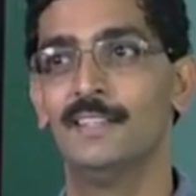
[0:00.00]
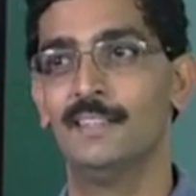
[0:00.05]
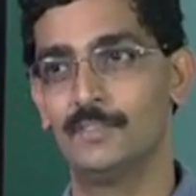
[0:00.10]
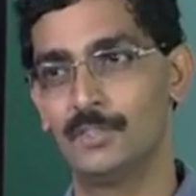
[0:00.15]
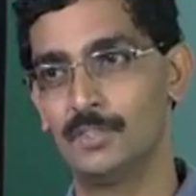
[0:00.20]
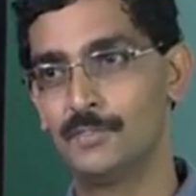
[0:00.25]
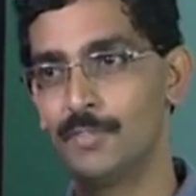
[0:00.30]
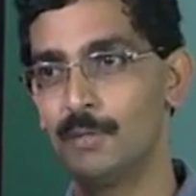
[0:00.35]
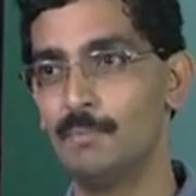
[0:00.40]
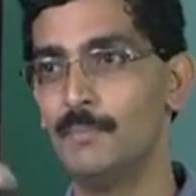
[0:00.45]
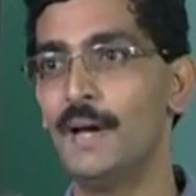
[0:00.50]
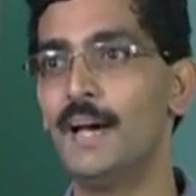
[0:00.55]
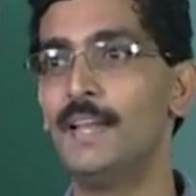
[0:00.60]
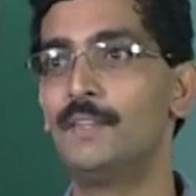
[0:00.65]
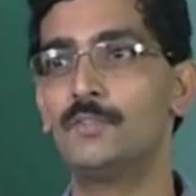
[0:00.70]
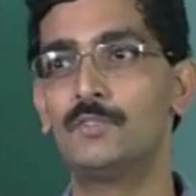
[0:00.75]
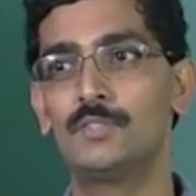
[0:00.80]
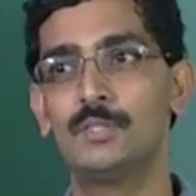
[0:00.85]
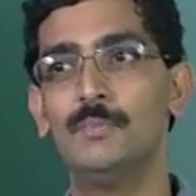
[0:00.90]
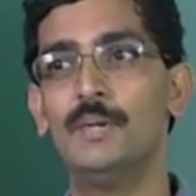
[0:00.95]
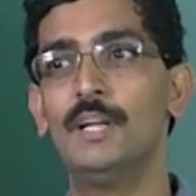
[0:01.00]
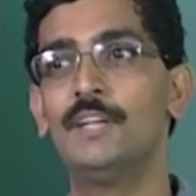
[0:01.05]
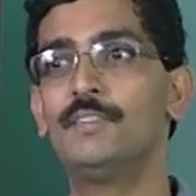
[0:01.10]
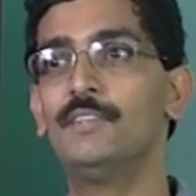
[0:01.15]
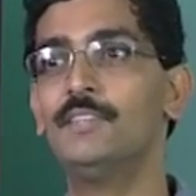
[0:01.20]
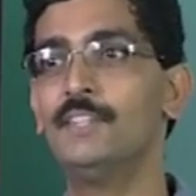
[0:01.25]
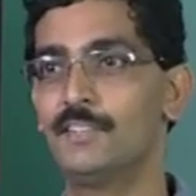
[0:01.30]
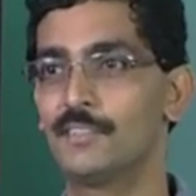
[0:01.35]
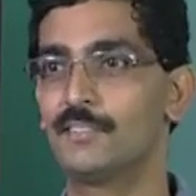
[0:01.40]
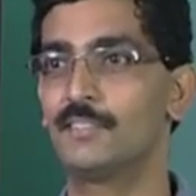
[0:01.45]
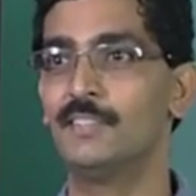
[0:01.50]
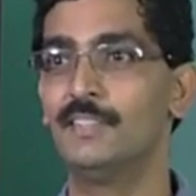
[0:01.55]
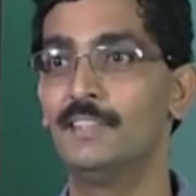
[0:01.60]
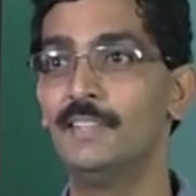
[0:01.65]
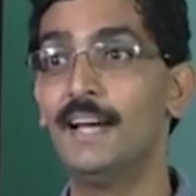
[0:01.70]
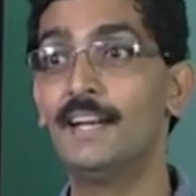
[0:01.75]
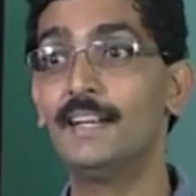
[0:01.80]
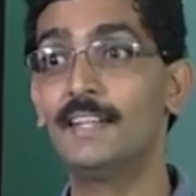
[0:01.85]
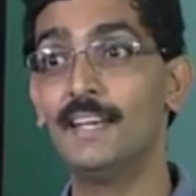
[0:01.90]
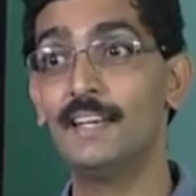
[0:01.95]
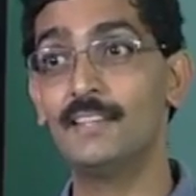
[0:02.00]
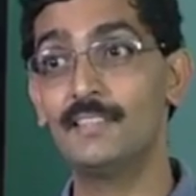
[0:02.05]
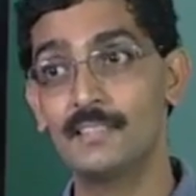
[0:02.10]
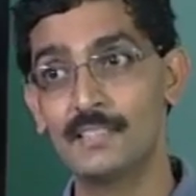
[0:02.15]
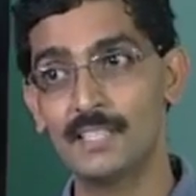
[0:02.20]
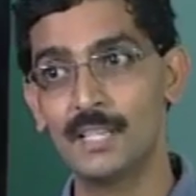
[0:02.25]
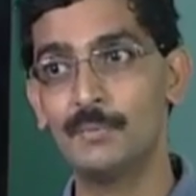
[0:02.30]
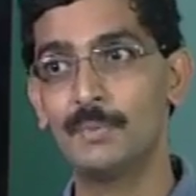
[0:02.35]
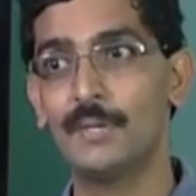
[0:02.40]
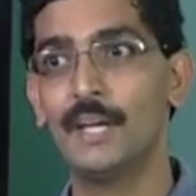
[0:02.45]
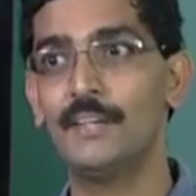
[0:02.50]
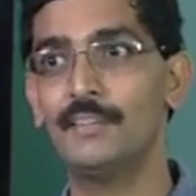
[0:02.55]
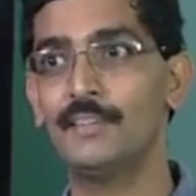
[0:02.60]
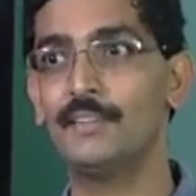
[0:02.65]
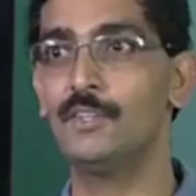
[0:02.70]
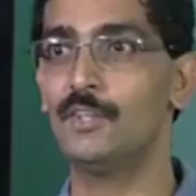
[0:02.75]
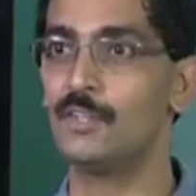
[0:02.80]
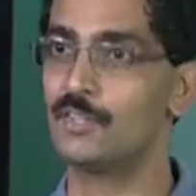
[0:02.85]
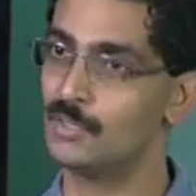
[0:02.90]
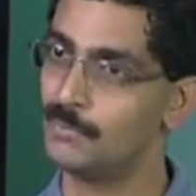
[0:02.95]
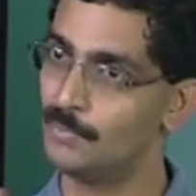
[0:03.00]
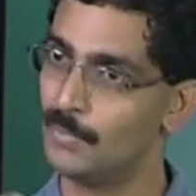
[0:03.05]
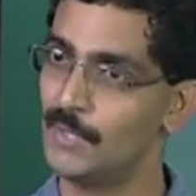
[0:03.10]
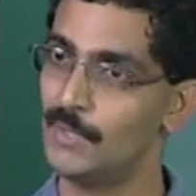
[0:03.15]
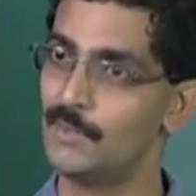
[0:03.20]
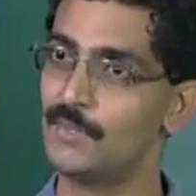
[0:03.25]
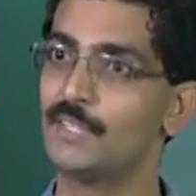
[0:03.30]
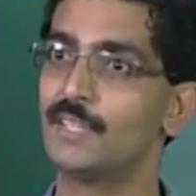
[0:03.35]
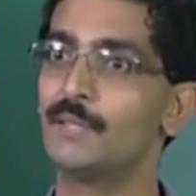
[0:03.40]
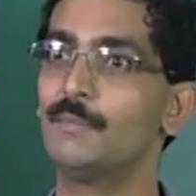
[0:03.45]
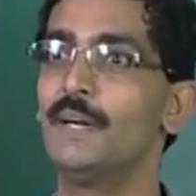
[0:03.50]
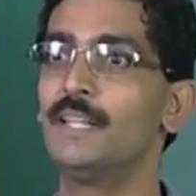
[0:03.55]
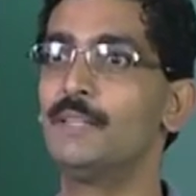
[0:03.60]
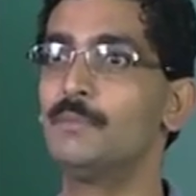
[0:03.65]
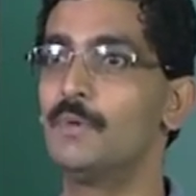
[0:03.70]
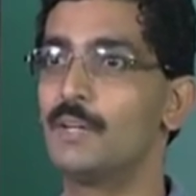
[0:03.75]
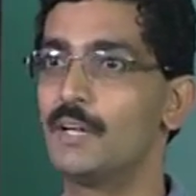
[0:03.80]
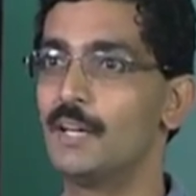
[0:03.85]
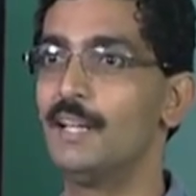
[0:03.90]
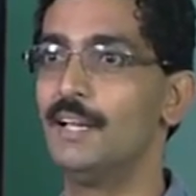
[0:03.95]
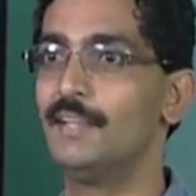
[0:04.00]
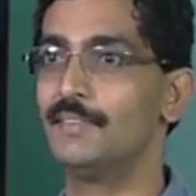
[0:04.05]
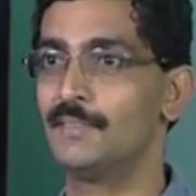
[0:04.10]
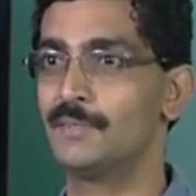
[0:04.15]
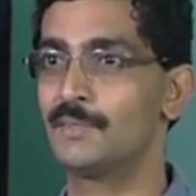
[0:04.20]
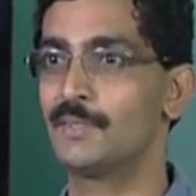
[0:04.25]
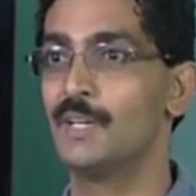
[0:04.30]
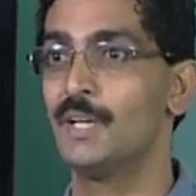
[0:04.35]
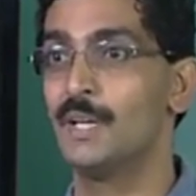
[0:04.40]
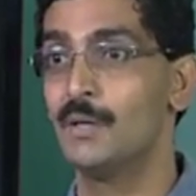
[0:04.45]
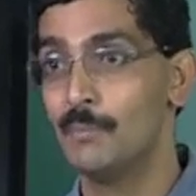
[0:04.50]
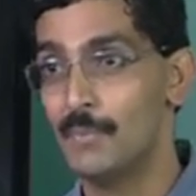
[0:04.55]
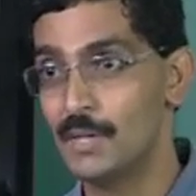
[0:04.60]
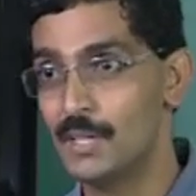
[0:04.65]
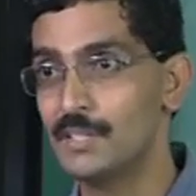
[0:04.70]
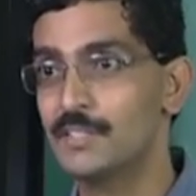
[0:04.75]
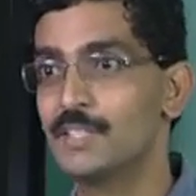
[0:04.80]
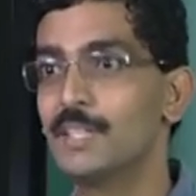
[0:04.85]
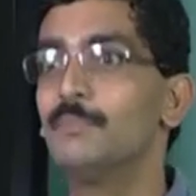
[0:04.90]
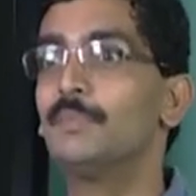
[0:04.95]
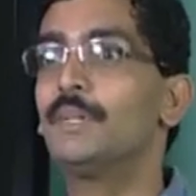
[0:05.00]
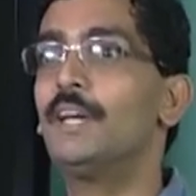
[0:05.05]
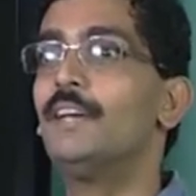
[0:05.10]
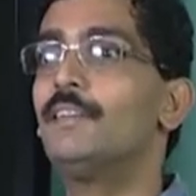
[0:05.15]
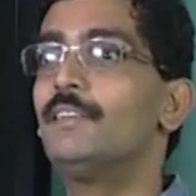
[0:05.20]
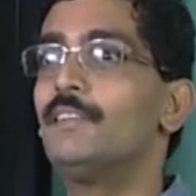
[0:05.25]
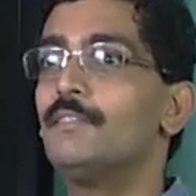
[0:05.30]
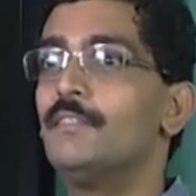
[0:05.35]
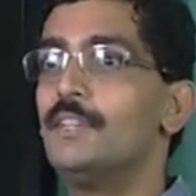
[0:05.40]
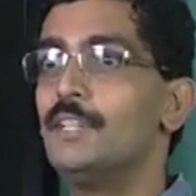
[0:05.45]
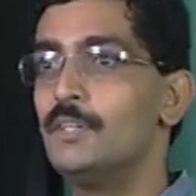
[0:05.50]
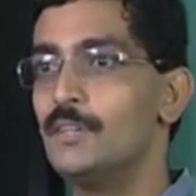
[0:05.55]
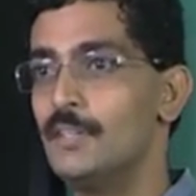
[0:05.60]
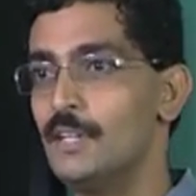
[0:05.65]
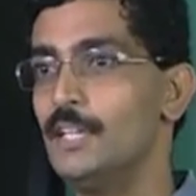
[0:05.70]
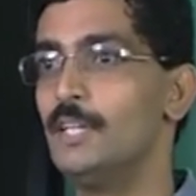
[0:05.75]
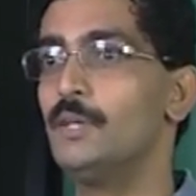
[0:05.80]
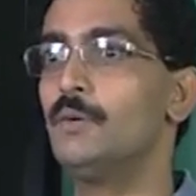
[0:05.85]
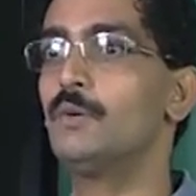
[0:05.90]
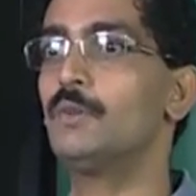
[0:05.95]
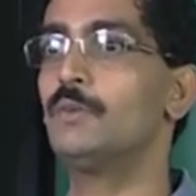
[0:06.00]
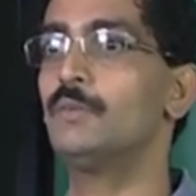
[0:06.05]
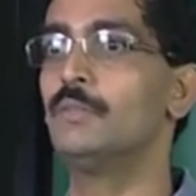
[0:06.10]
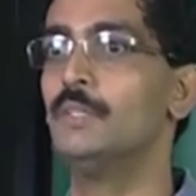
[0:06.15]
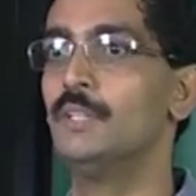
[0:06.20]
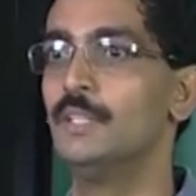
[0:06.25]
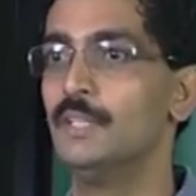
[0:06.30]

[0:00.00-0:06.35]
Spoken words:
So from math to simulation, yes, in that case, in some cases you are simply using the math model as is, but in some cases when you really go to